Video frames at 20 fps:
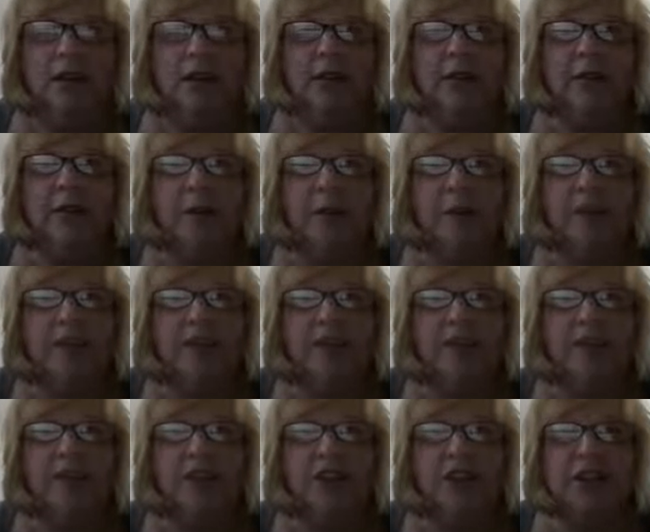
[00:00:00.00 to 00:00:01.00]
from
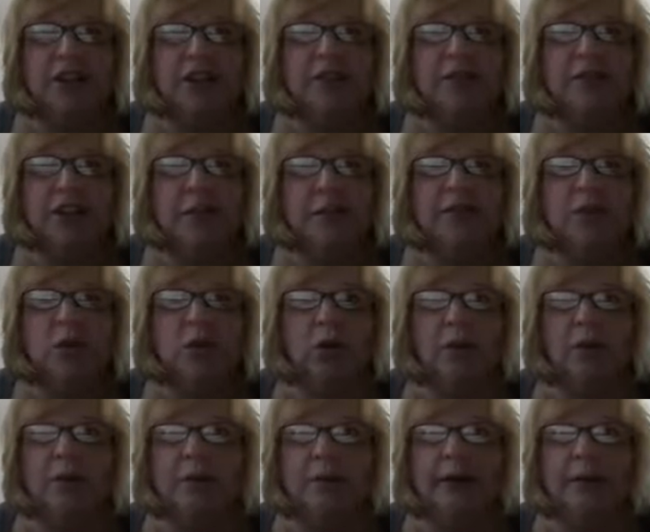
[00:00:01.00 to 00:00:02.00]
things such as
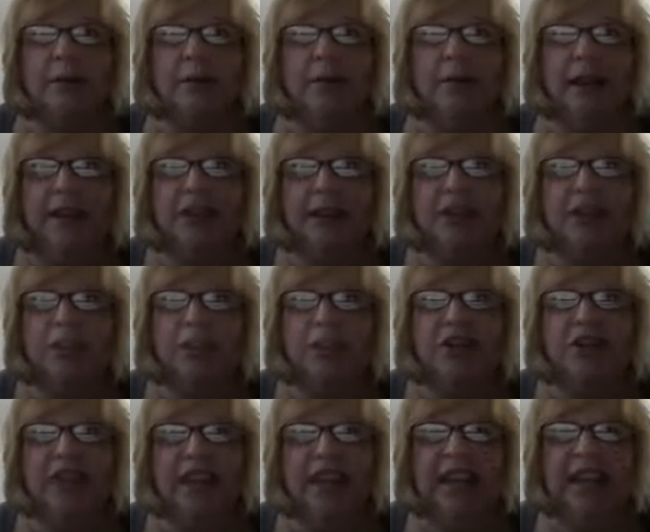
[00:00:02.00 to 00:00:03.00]
pharmaceutical databases,
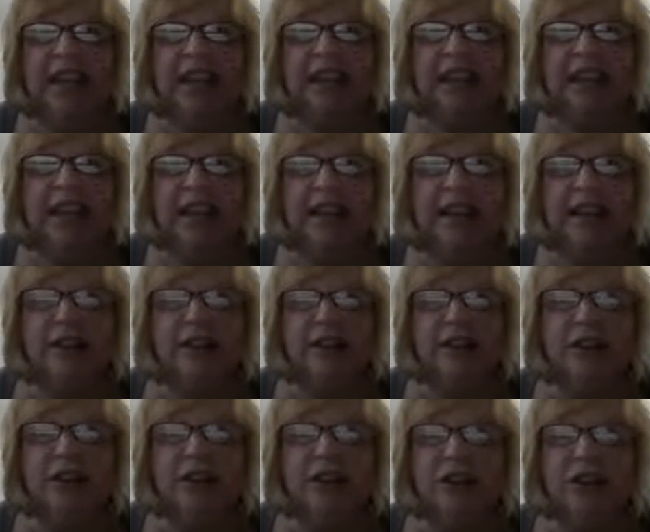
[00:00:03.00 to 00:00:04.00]
which ease the
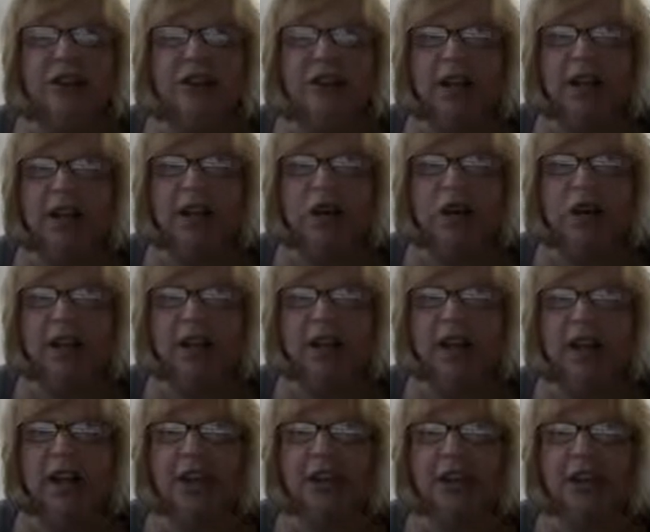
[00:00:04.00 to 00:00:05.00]
identification and
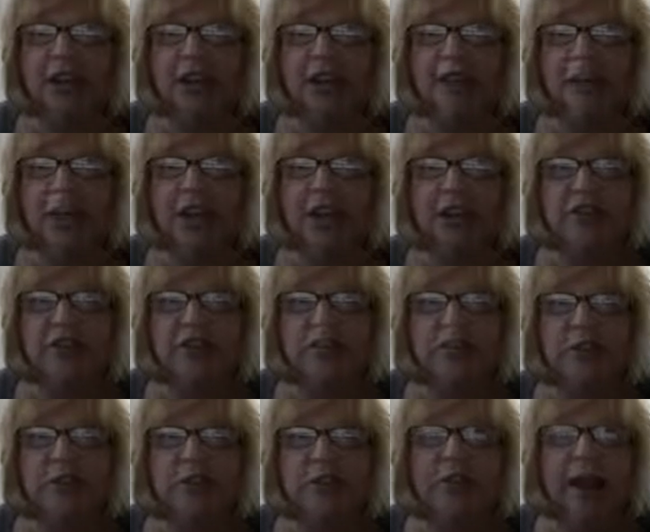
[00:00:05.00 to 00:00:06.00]
notification of patients
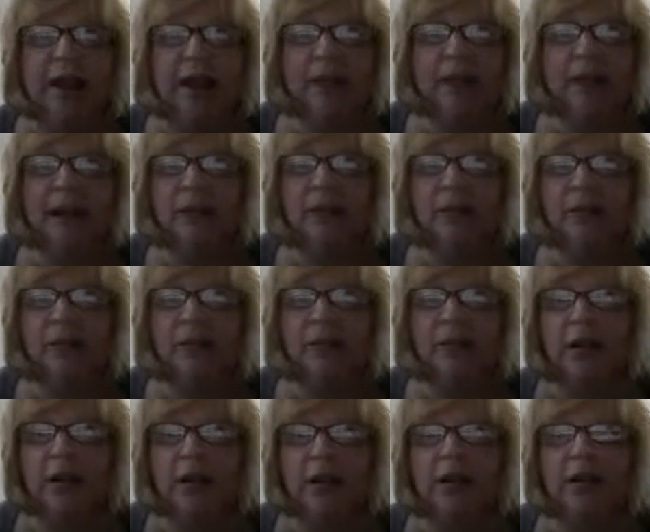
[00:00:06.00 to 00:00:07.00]

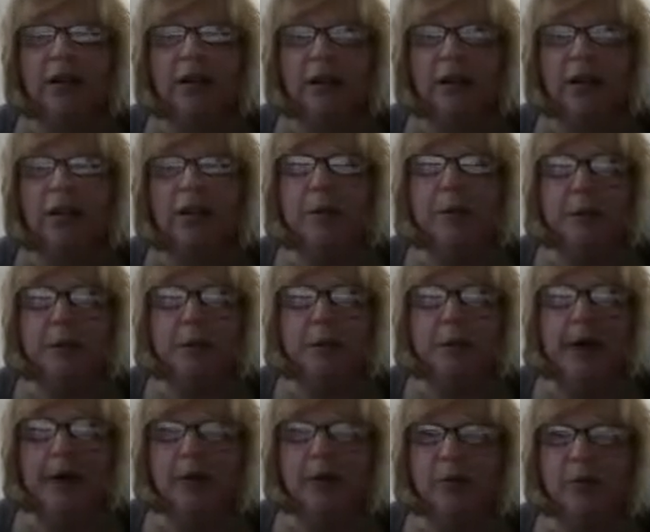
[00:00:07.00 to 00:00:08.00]
that were
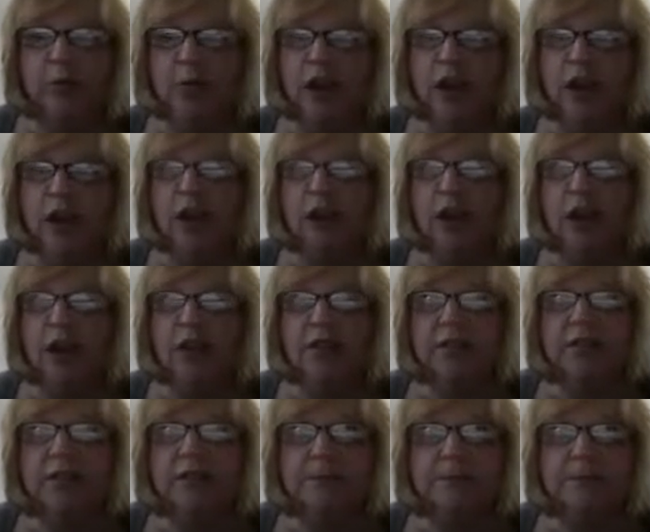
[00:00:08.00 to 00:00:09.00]
prescribed recalled
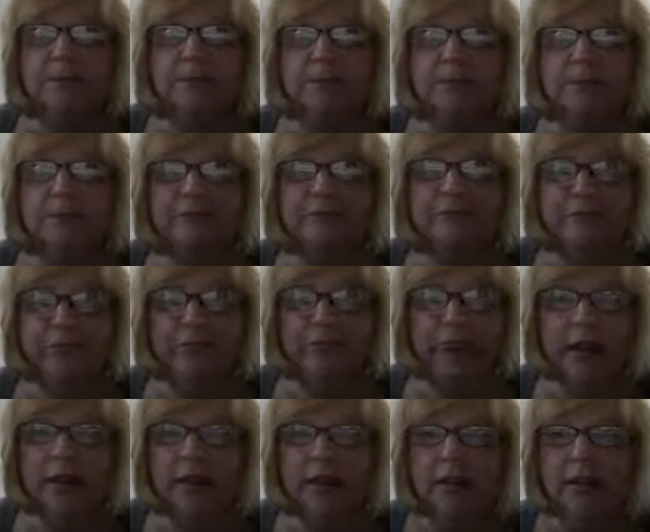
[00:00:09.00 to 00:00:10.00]
drugs.
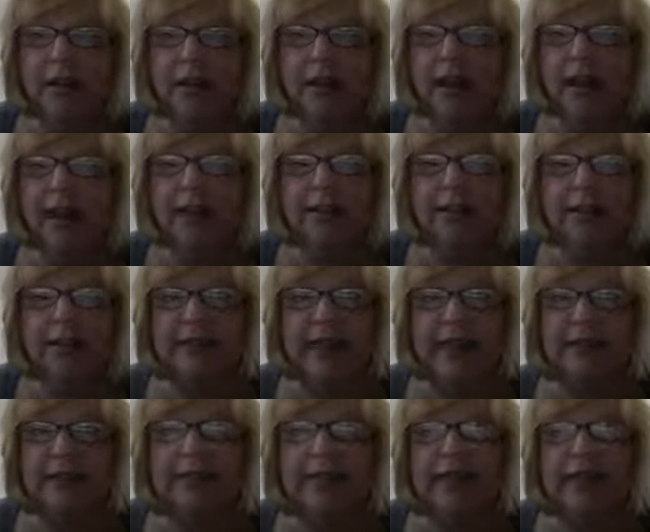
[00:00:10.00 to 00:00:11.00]
The HEDIS
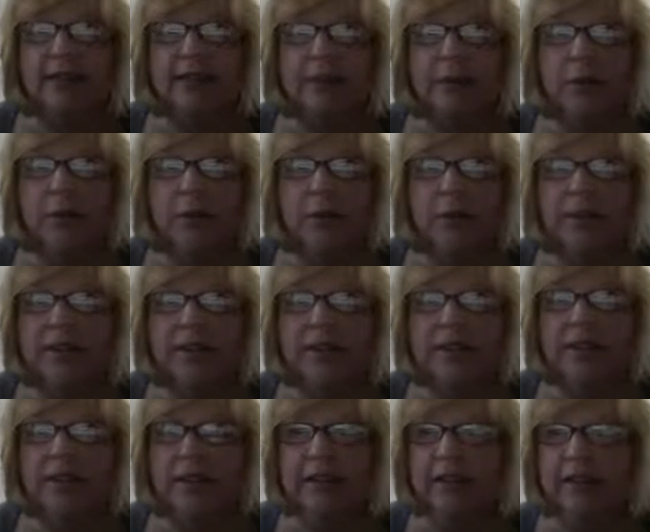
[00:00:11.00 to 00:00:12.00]
database that we
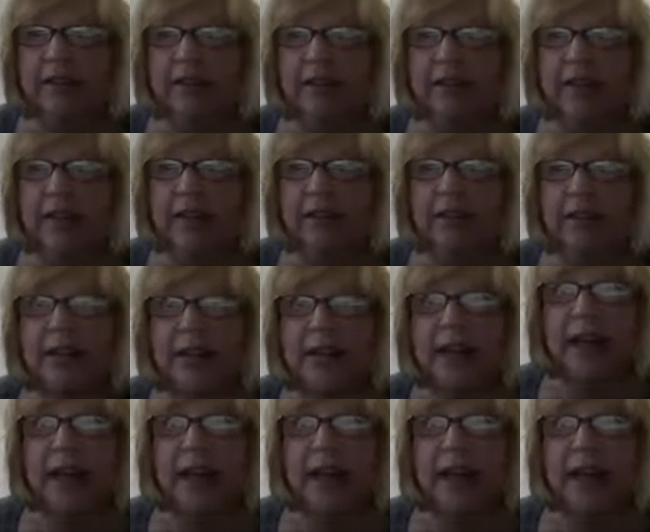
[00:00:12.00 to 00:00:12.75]
previously discussed